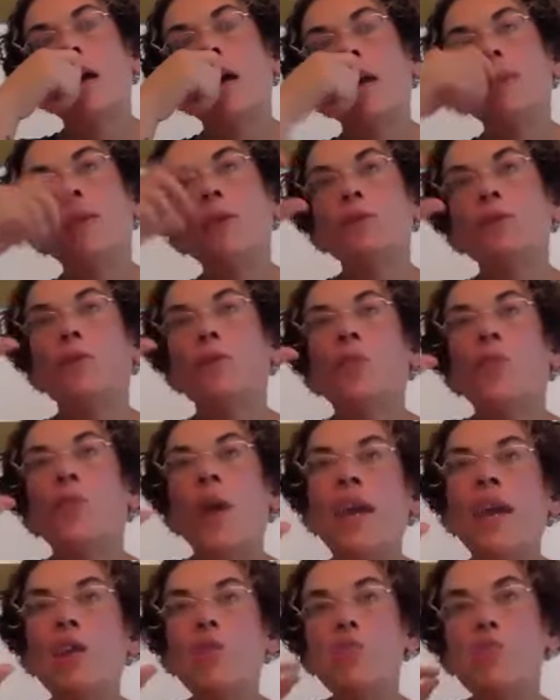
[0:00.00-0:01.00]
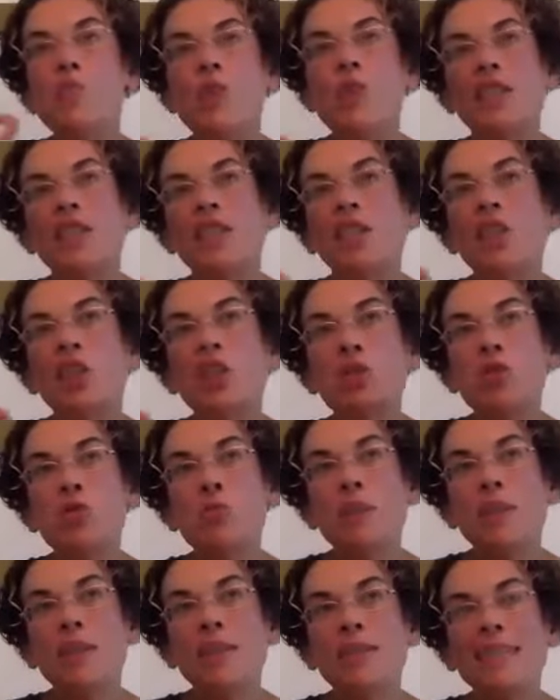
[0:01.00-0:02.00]
And there's a way in which
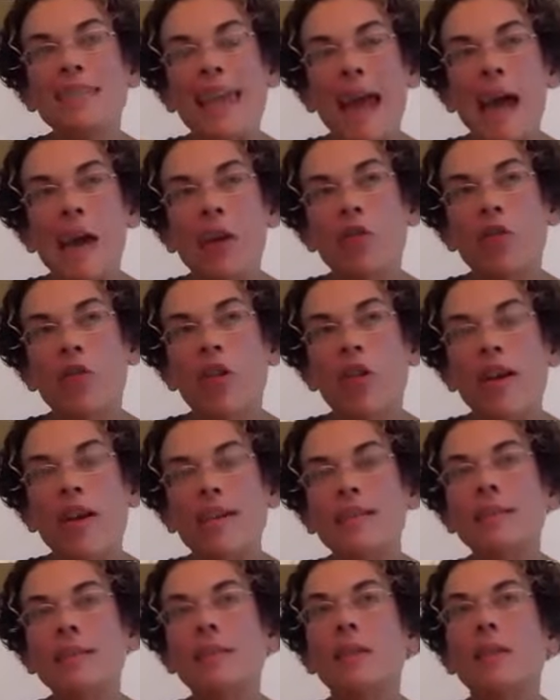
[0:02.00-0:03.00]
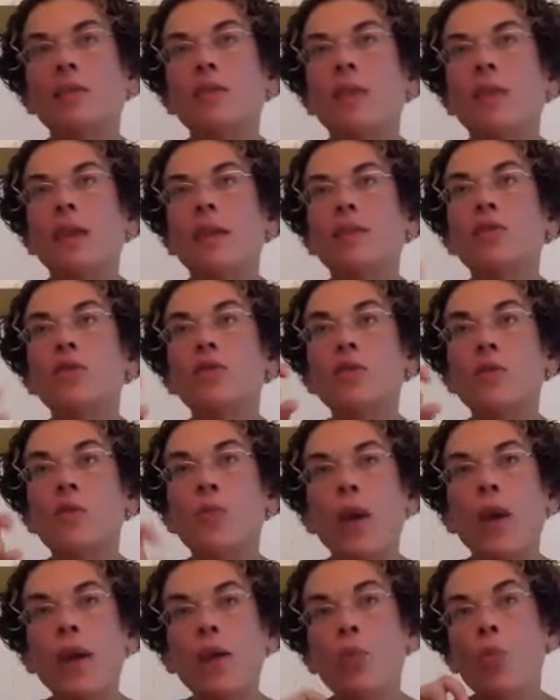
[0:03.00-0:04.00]
humans categorize, okay? There's a
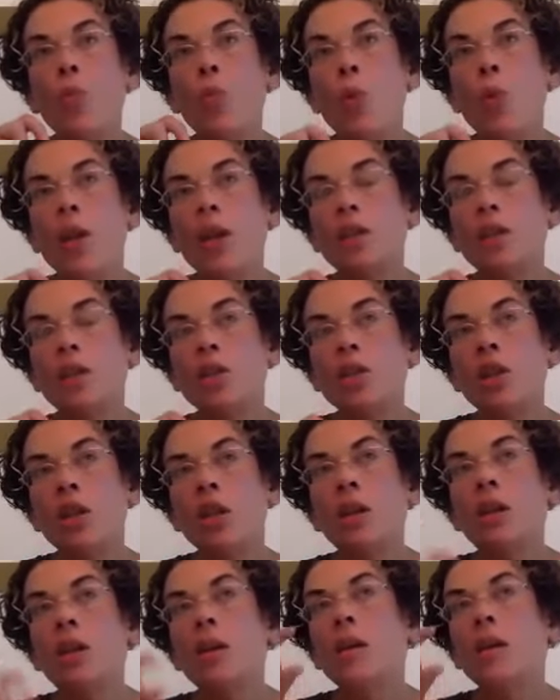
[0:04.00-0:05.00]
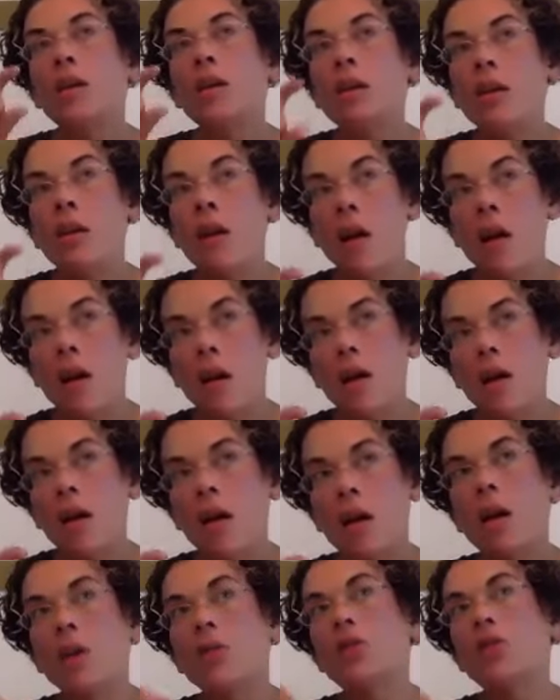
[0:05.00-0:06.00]
way in which Jung
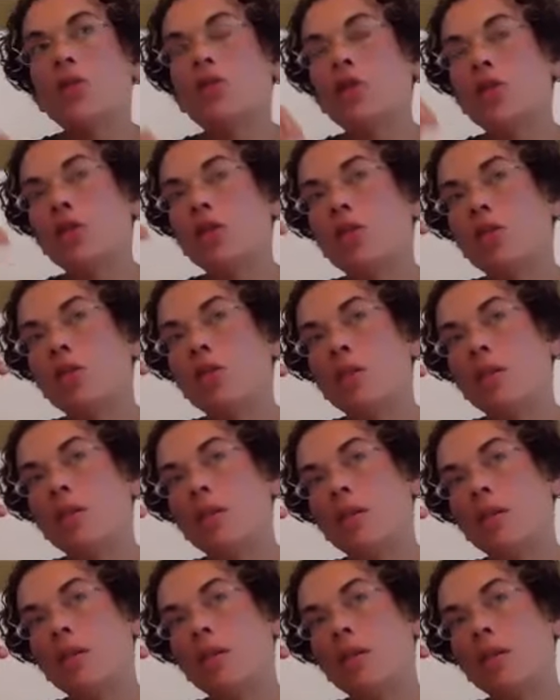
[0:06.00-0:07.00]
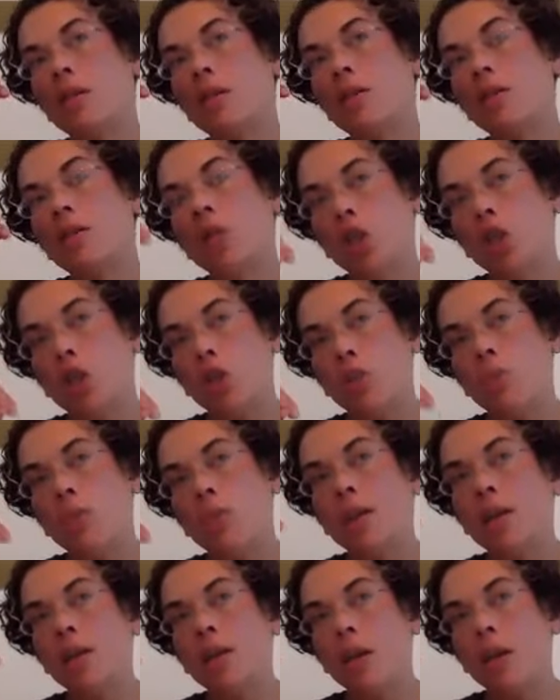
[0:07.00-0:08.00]
understood the
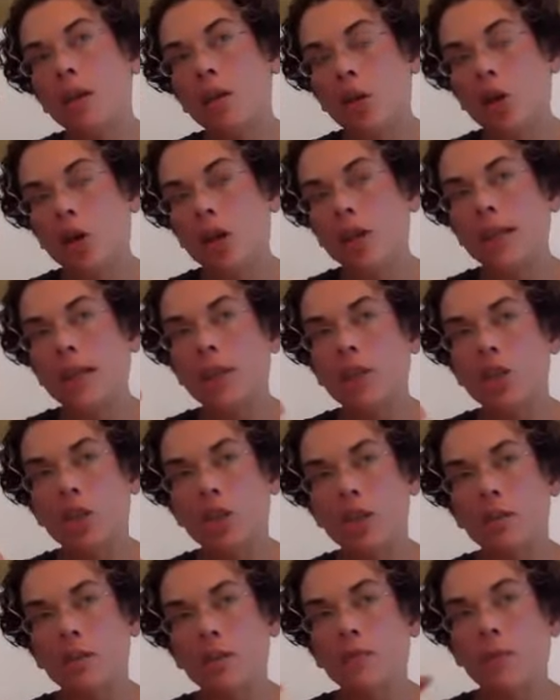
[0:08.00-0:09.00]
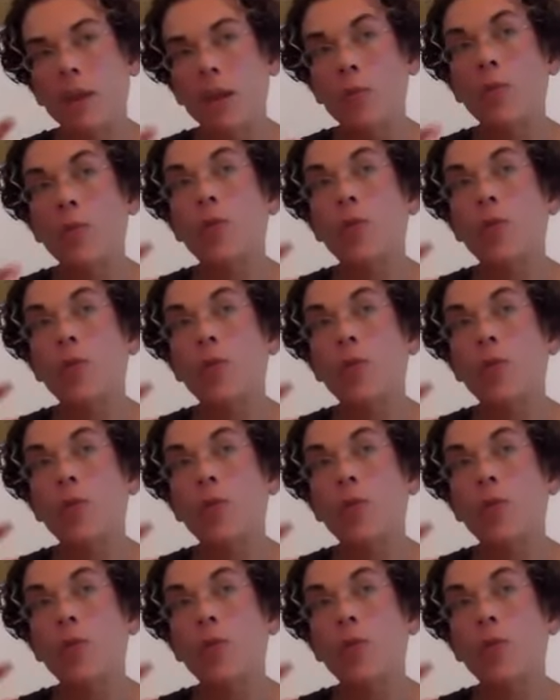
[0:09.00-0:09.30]
human incarnation, right?